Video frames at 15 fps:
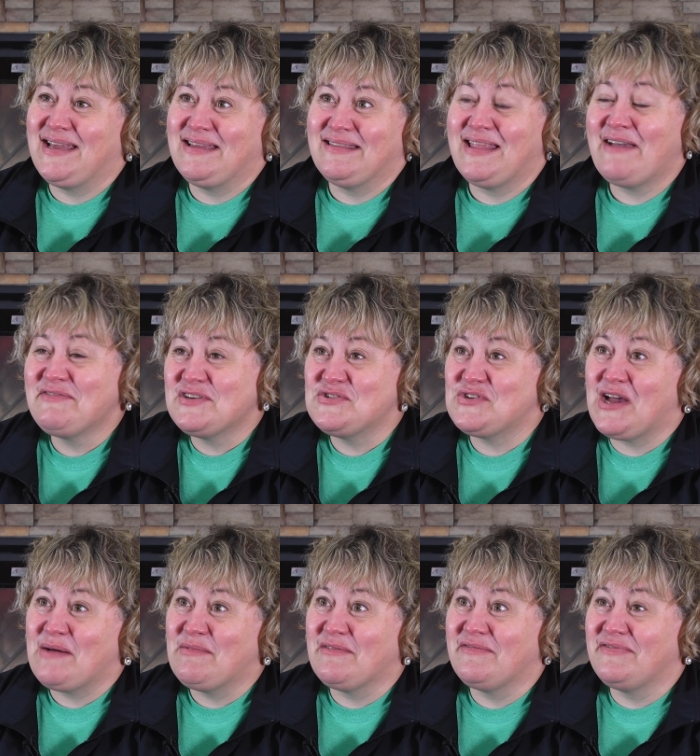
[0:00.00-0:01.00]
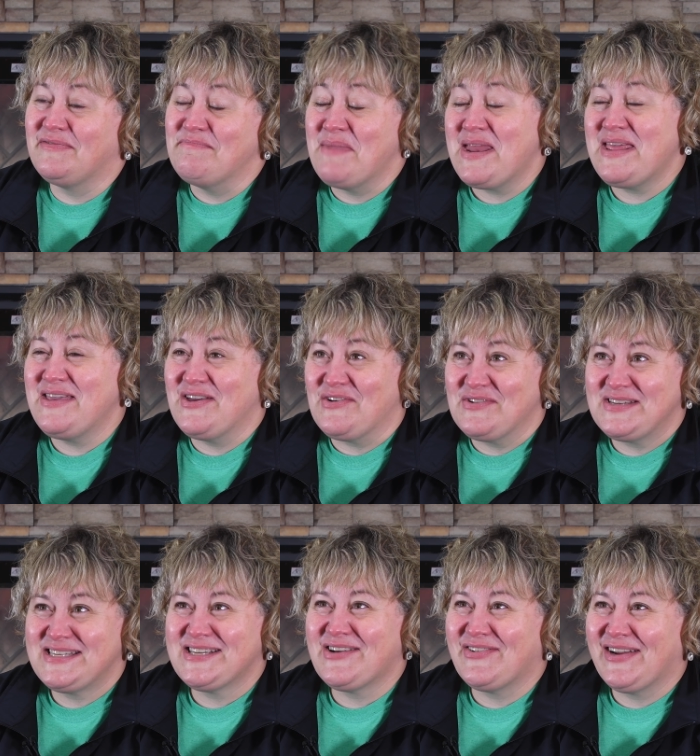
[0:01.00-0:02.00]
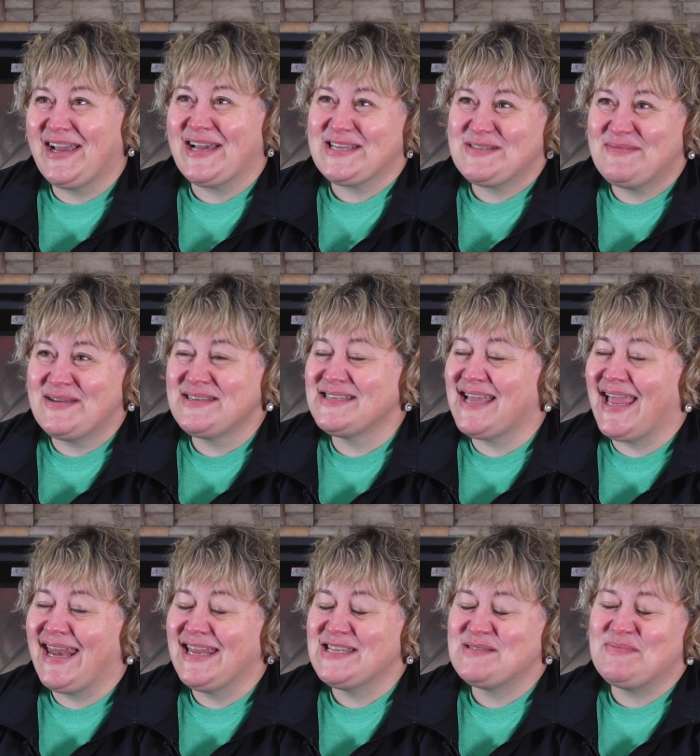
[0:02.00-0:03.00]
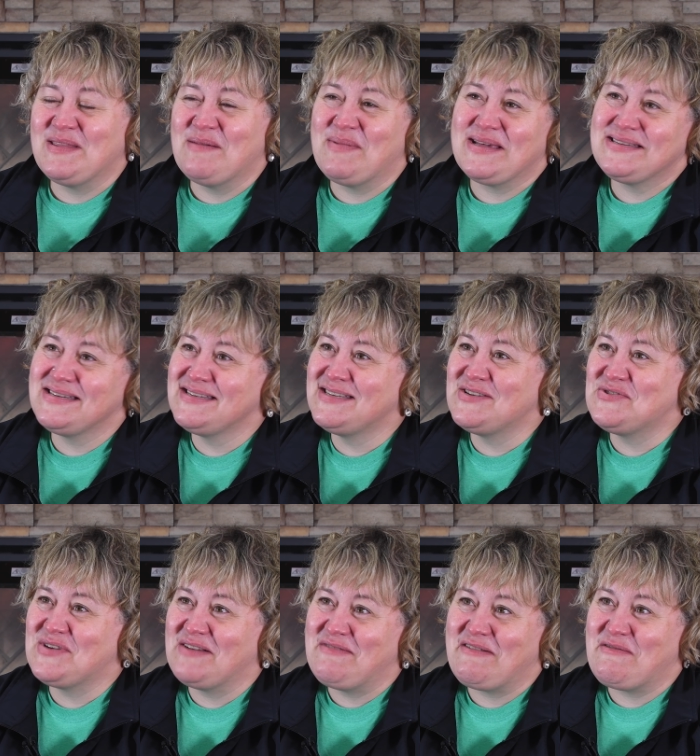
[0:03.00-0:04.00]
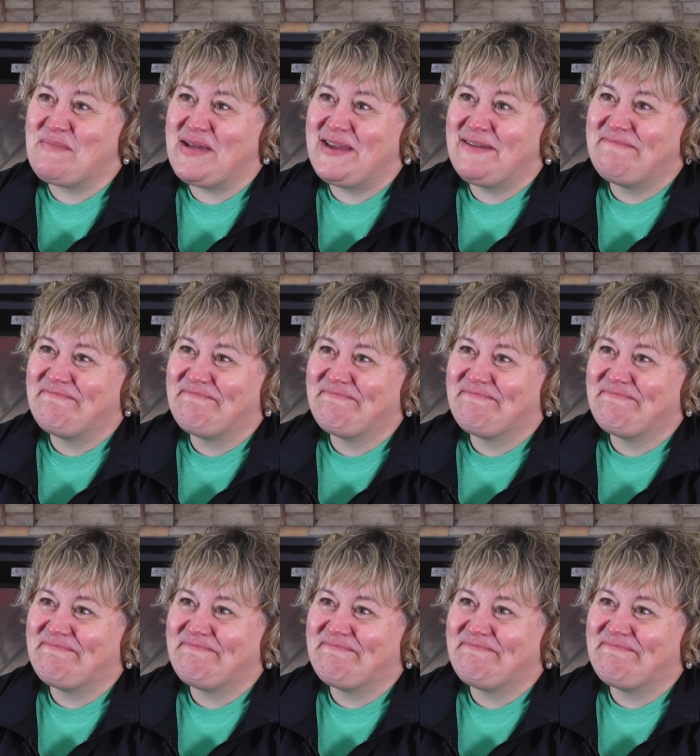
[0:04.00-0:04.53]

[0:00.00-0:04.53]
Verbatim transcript: I left a job of many years to go to hospice, and it's been the best decision I've ever made.